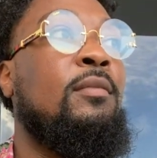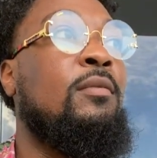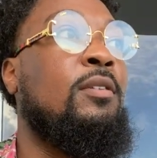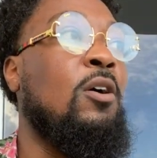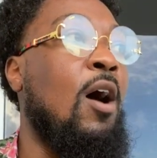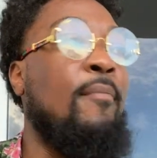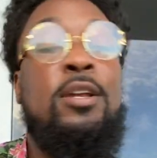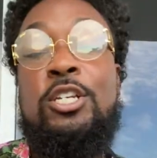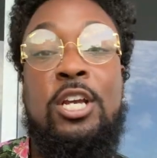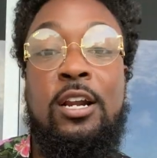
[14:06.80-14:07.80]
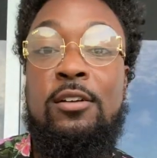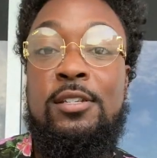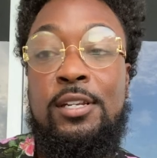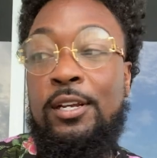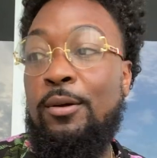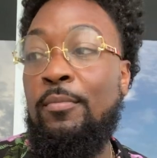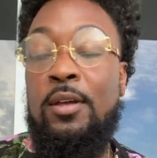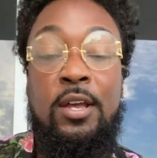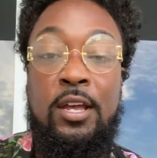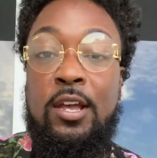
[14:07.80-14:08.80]
So, I mean, shout out to them.
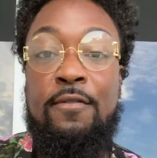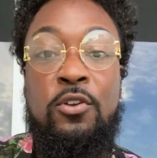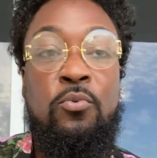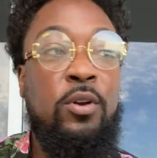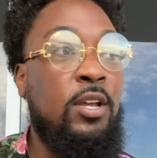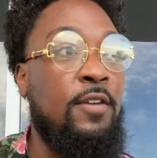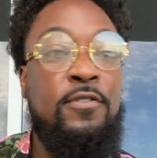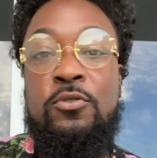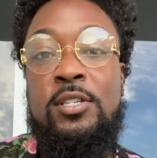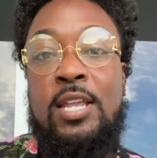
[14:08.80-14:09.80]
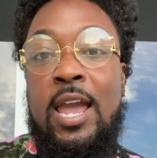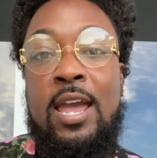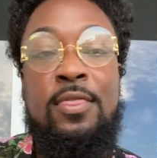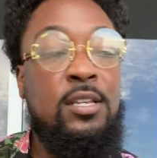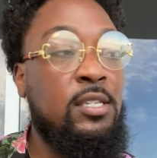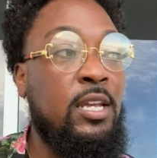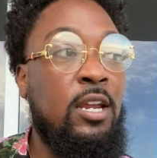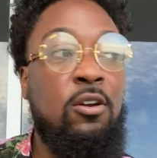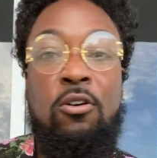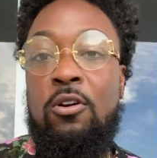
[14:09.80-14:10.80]
If you stan the
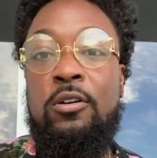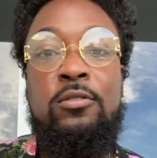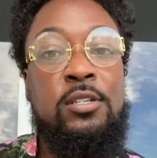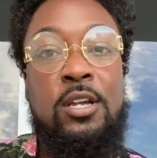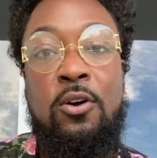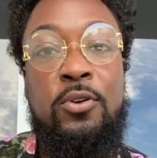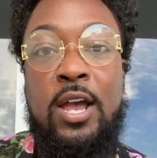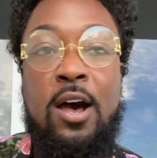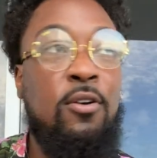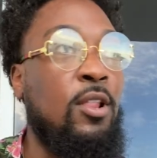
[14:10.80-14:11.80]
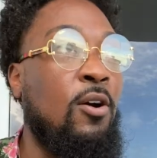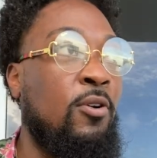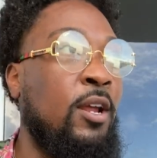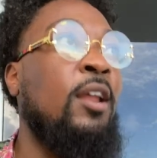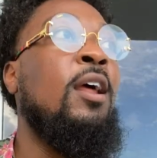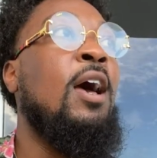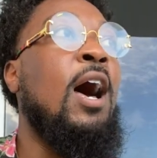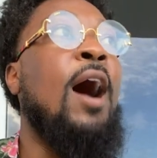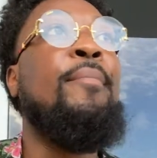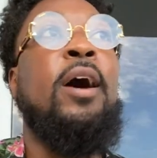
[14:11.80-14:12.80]
City Girls, go download it.
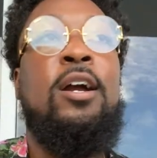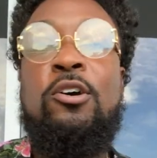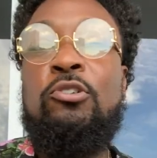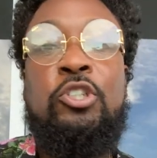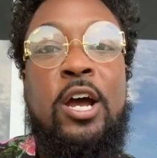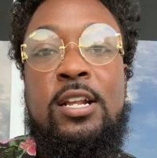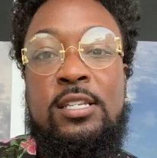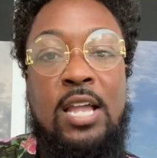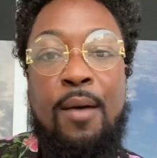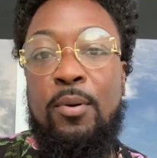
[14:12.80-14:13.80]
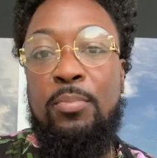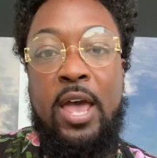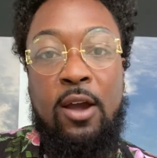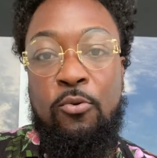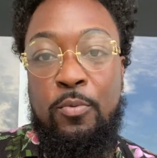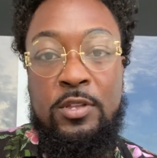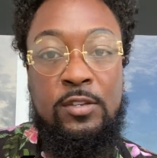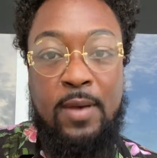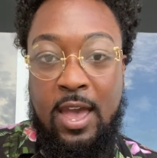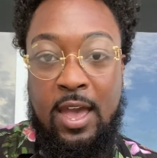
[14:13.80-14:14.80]
I'm not going to try to stop a black
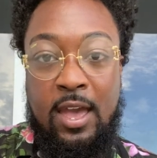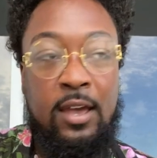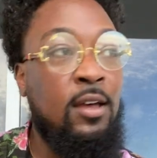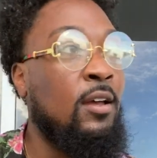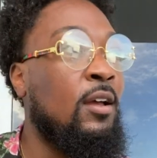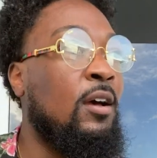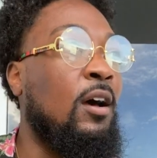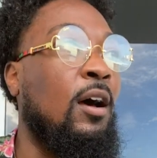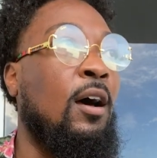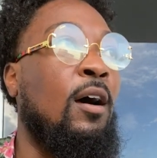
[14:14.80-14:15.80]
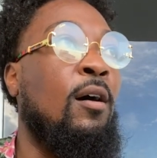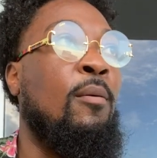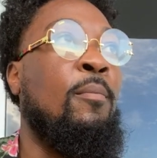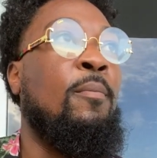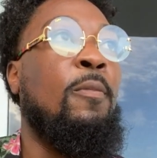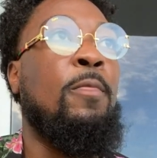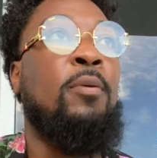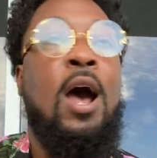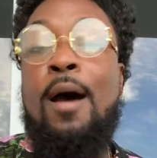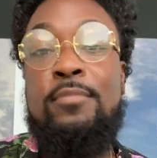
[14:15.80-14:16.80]
woman's bag.
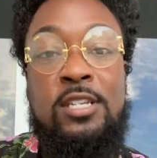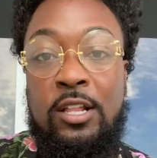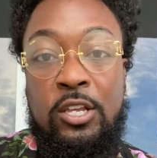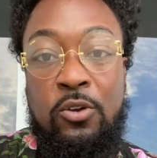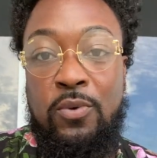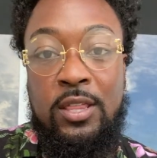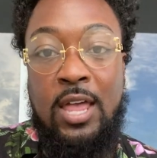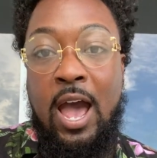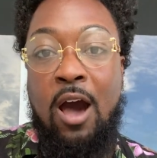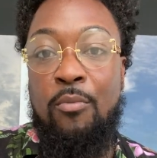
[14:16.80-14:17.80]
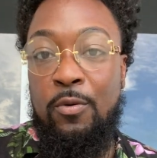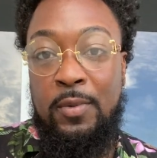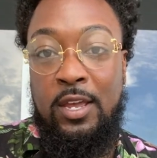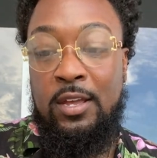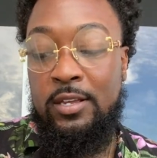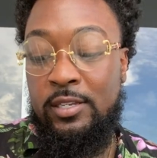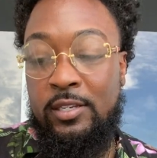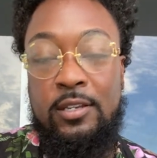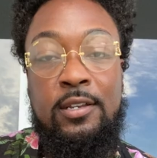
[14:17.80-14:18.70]
But I'm telling you what the album is.